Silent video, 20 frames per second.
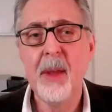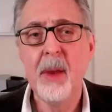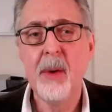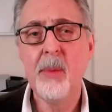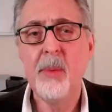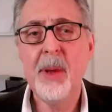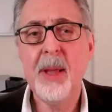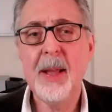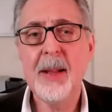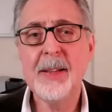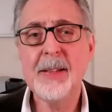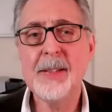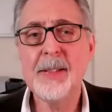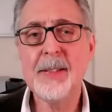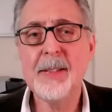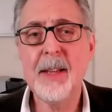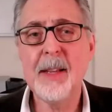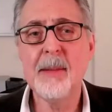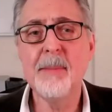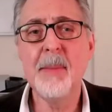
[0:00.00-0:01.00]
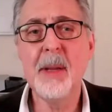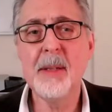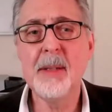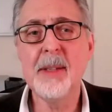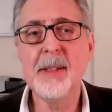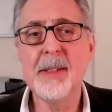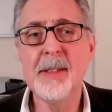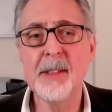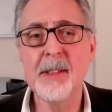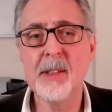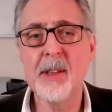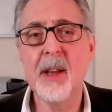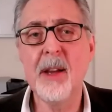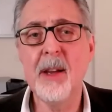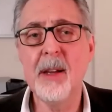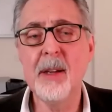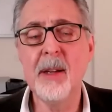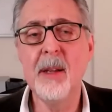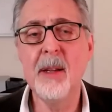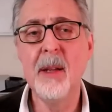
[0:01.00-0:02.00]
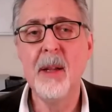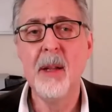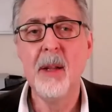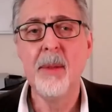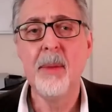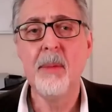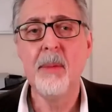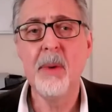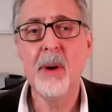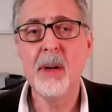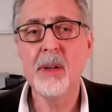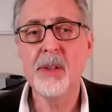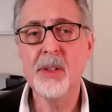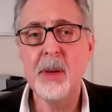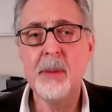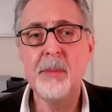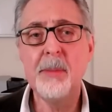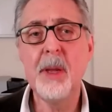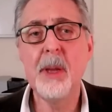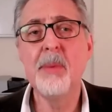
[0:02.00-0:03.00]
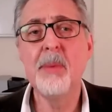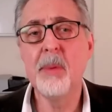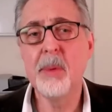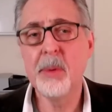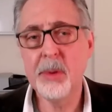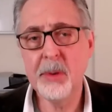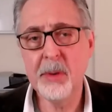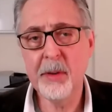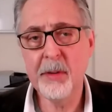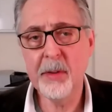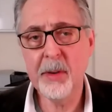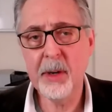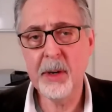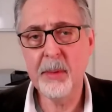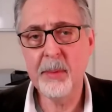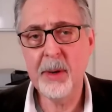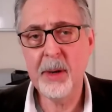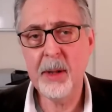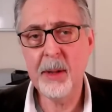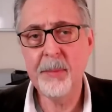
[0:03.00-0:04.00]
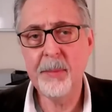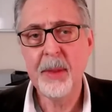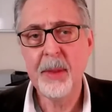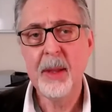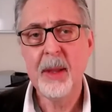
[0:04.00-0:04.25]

We had a segmented society where some people were doing very well,